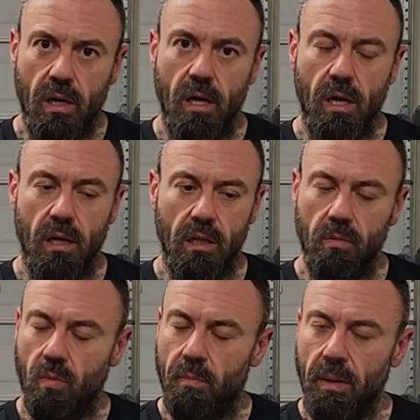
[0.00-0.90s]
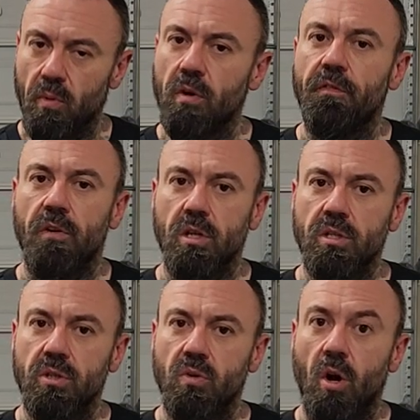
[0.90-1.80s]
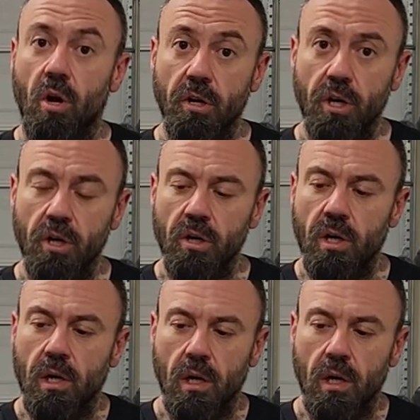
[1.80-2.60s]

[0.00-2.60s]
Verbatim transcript: Uh, when people refer to hardener,